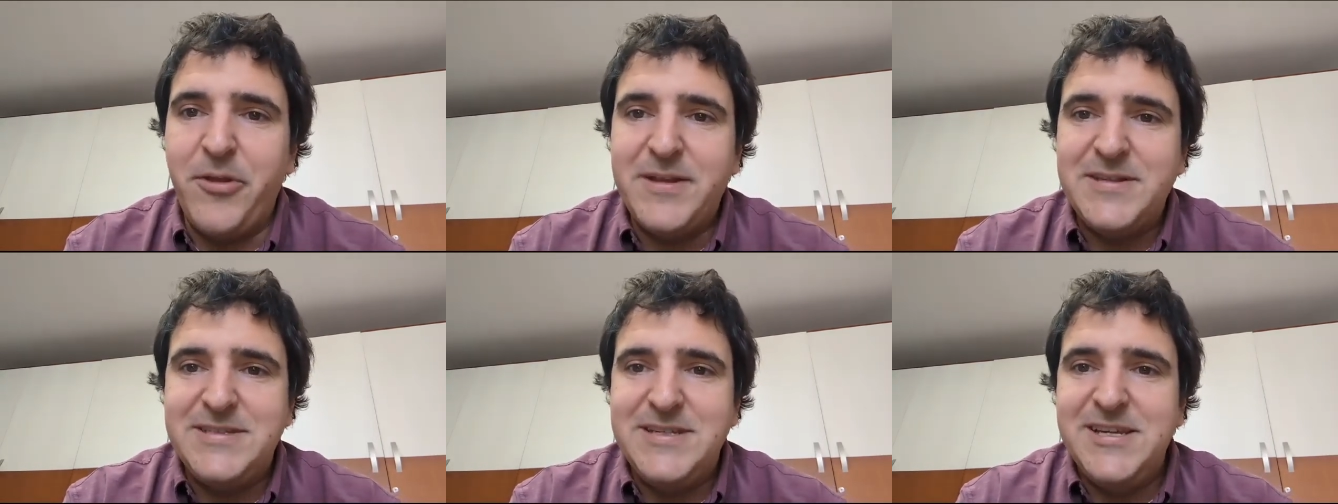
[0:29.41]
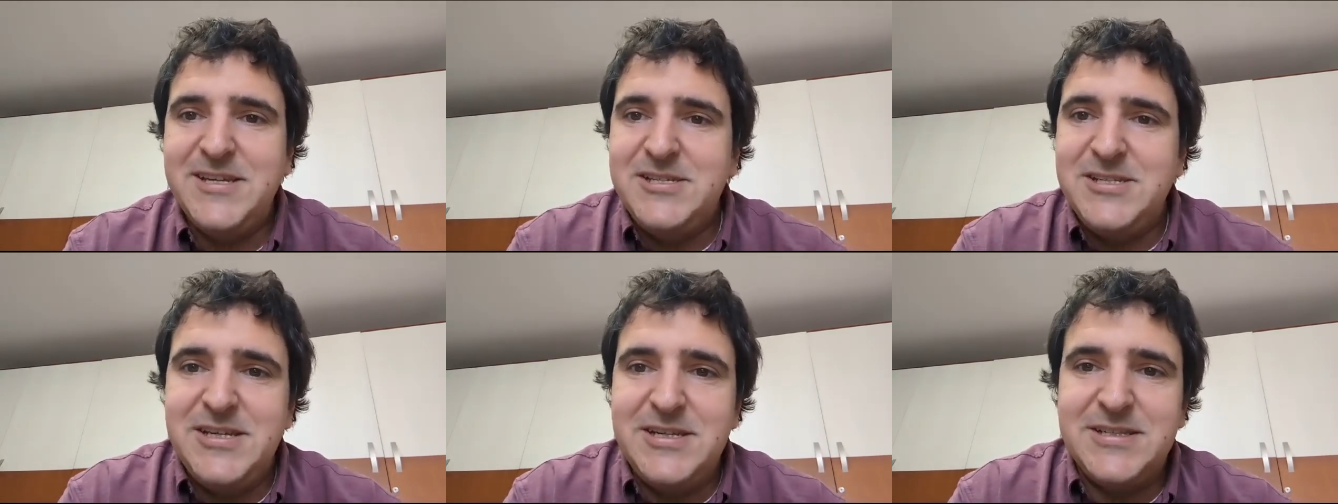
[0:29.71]
at
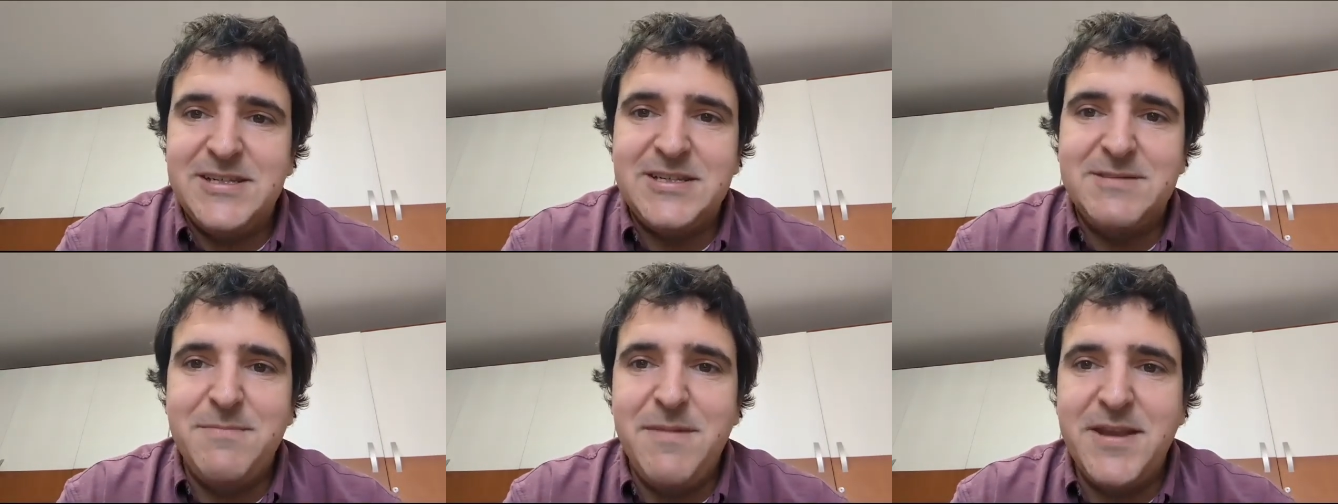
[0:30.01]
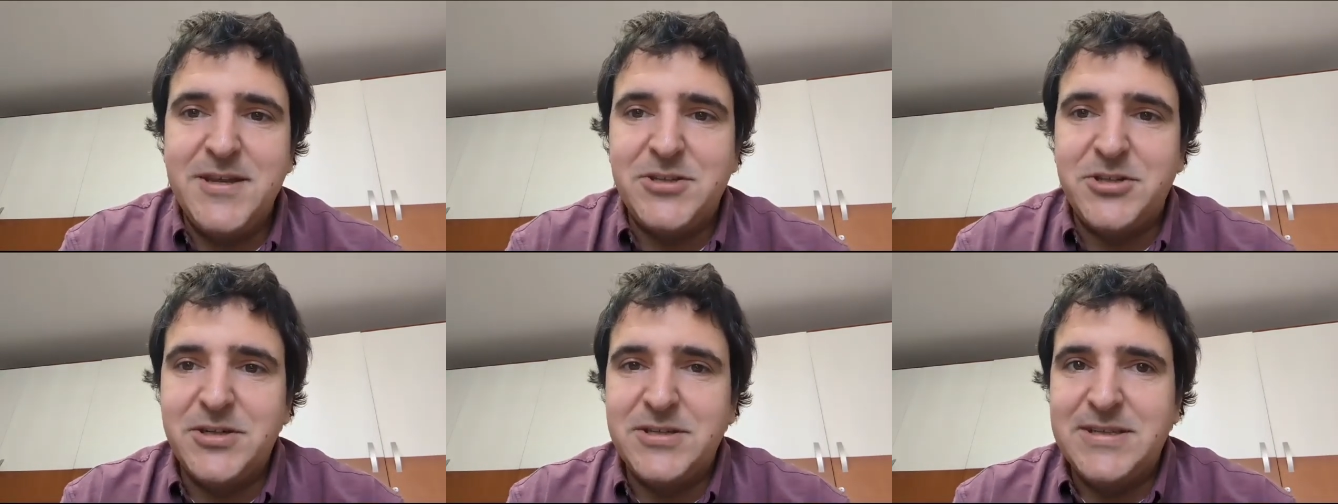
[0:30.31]
See Jesus
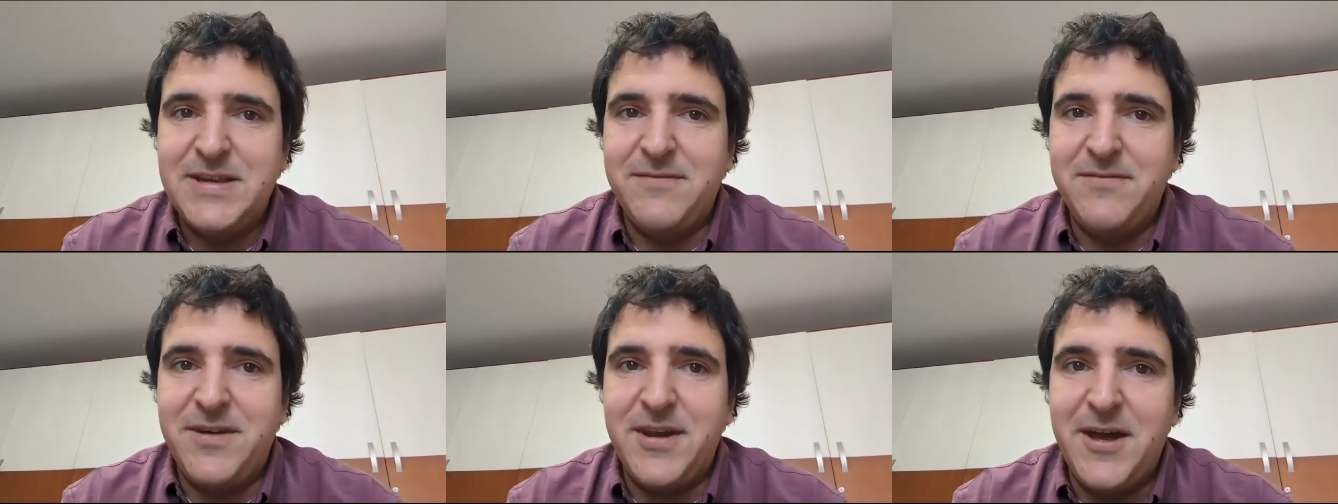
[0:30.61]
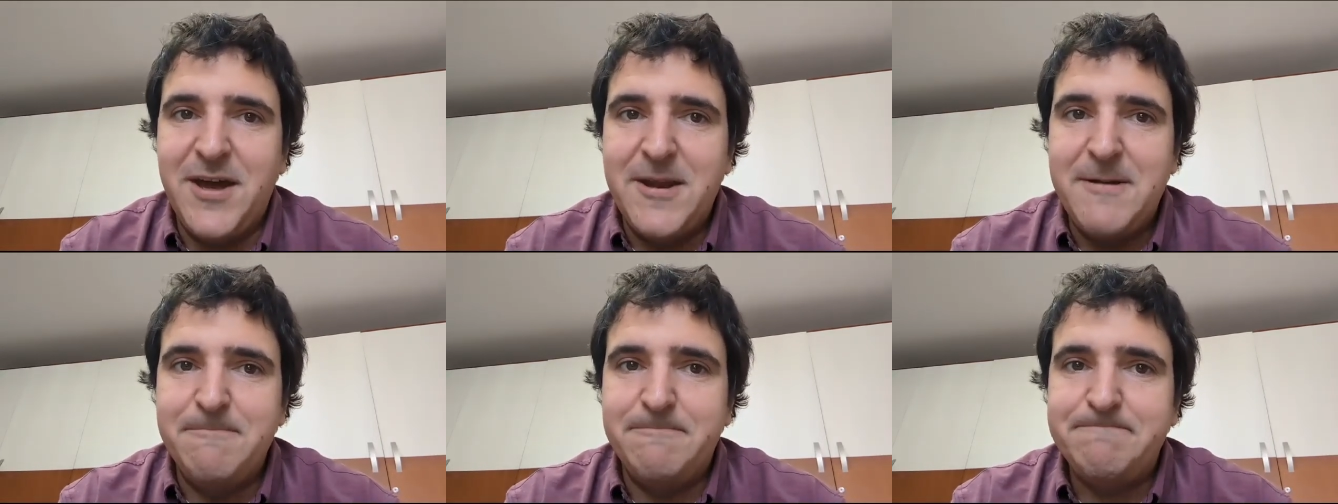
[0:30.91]
Ministries have
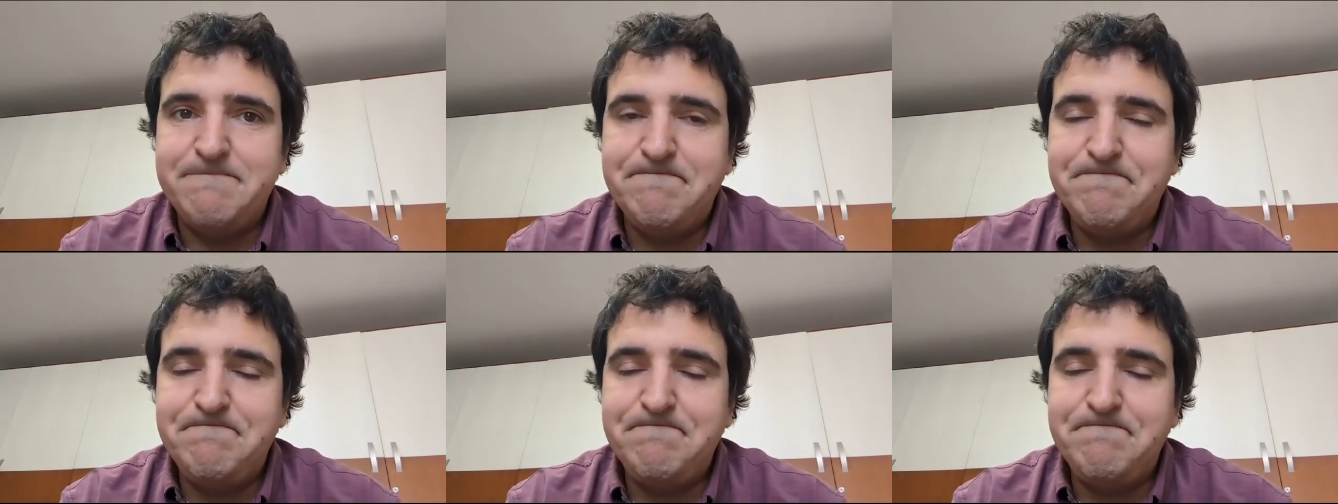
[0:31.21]
done.